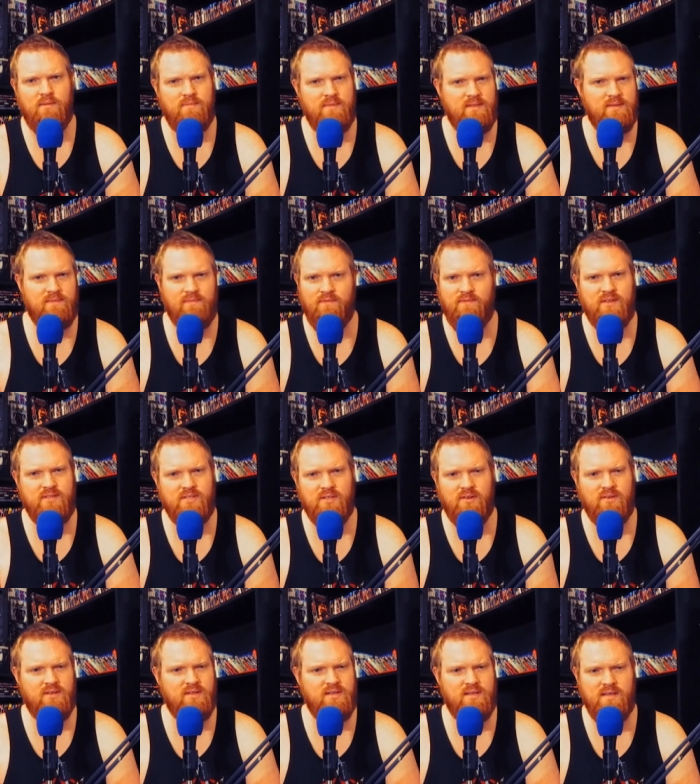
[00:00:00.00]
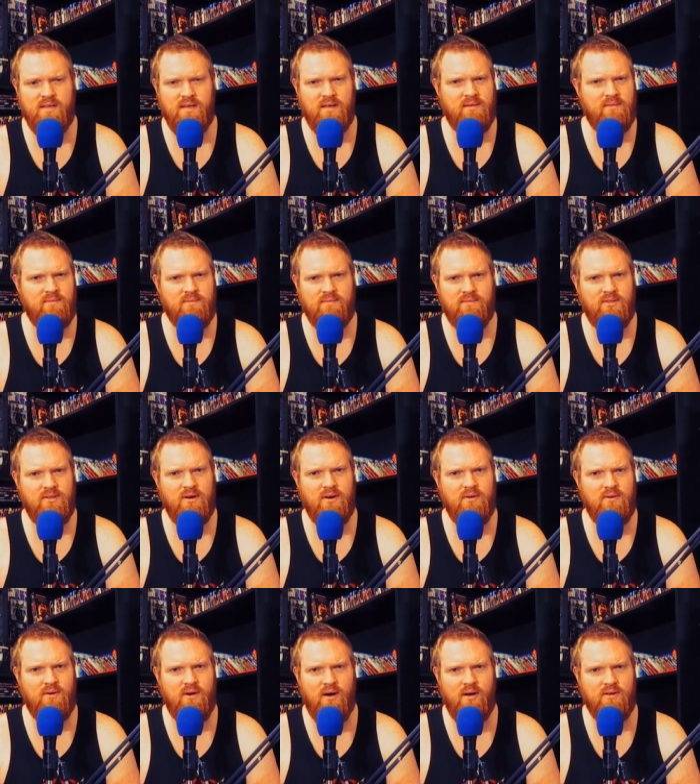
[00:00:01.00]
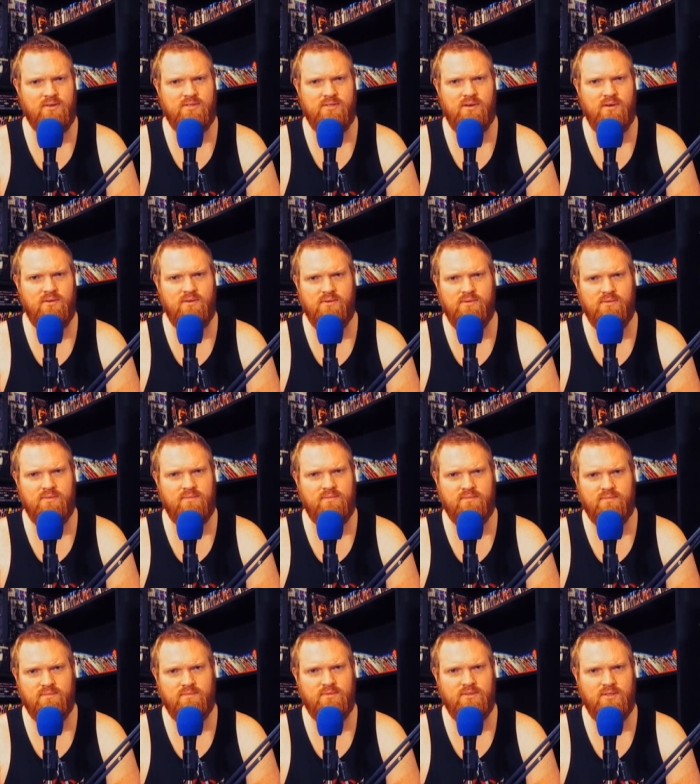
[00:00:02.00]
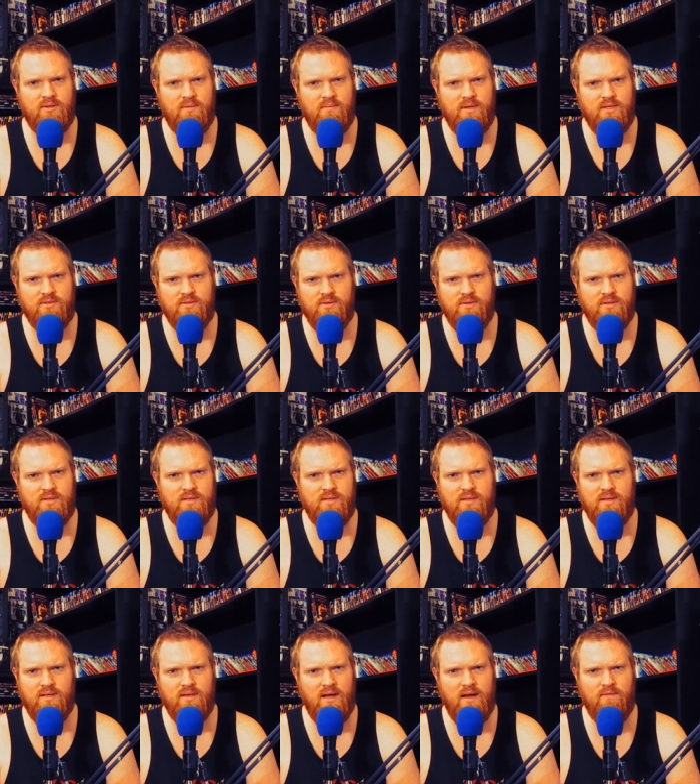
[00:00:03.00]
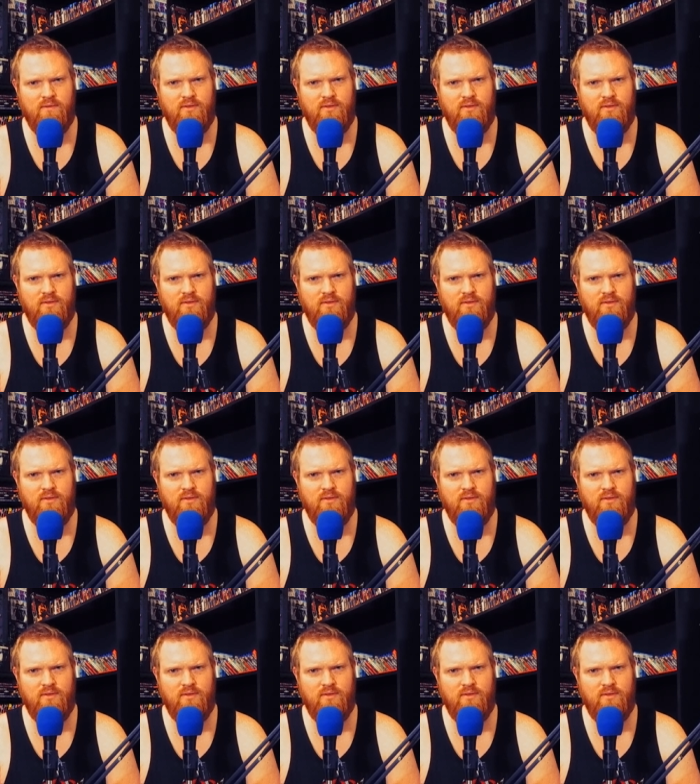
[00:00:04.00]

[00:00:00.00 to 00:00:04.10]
physically and also mentally and everything.